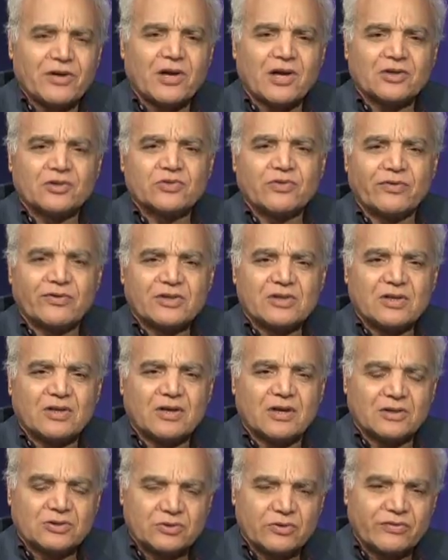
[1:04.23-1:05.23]

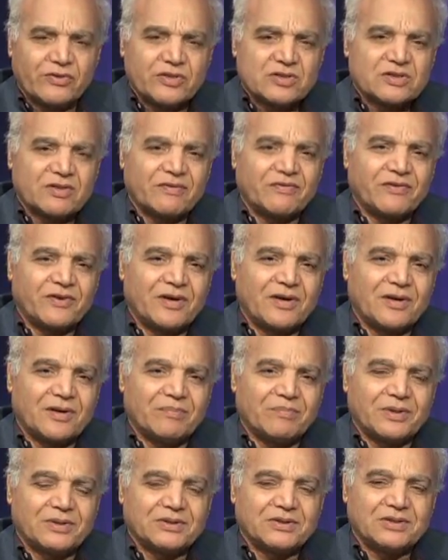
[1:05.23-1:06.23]
controversial figure,
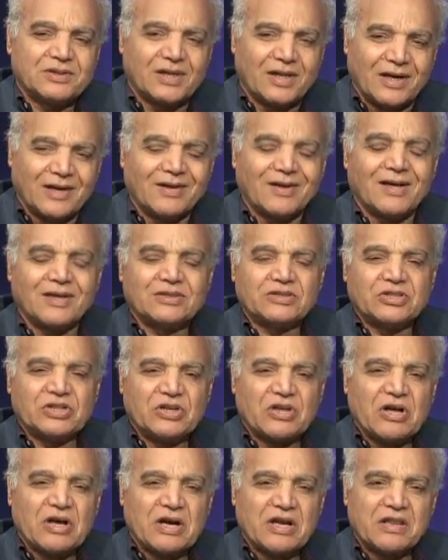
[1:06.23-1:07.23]
but you cannot
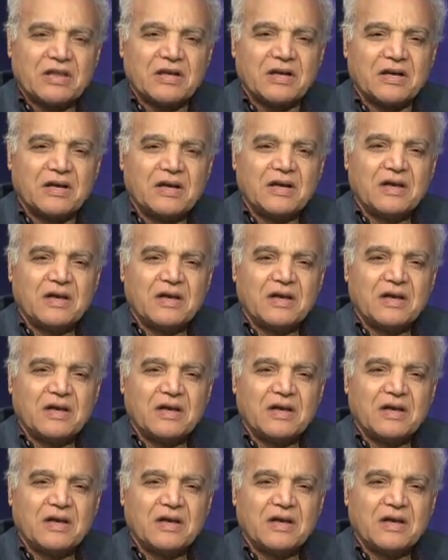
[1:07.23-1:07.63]
deny the